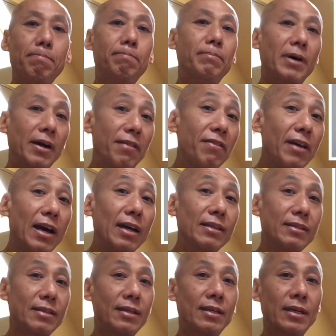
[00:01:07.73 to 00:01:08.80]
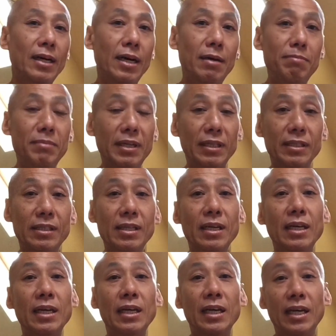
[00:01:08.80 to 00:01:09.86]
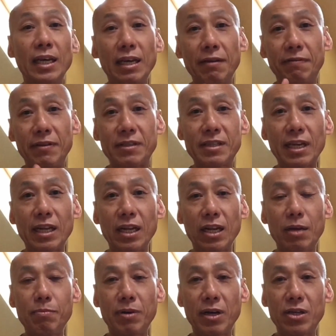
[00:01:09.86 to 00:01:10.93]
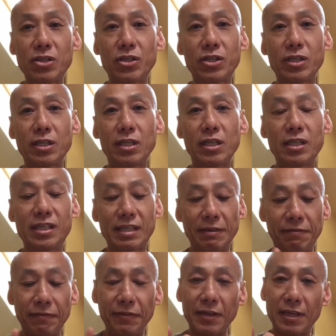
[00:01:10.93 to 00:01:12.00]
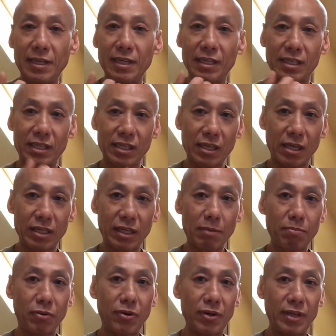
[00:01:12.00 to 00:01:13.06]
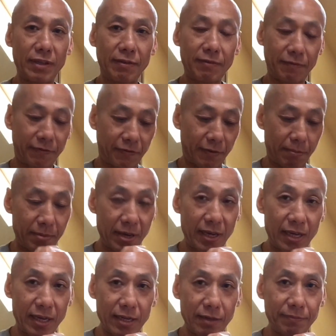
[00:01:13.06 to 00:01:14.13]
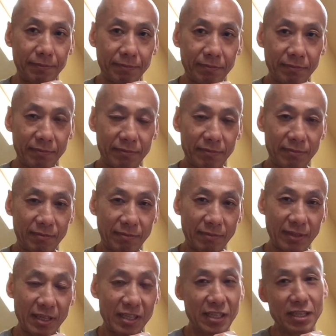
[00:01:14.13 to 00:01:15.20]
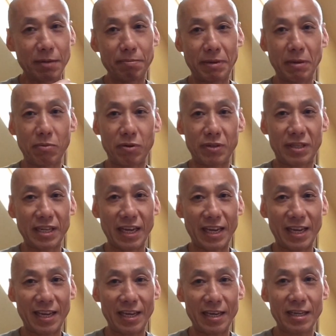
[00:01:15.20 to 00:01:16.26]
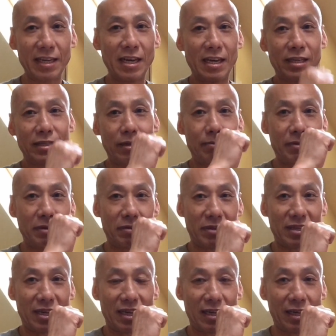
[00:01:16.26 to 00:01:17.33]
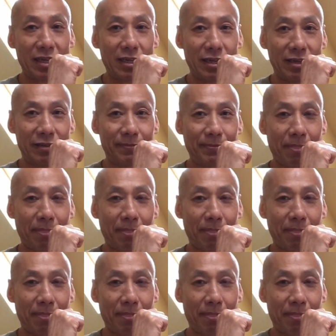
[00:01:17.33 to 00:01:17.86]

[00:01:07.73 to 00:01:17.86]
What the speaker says: By that I mean, if a Centreline Punch is defined as starting point from here, some people would say here, some people say here.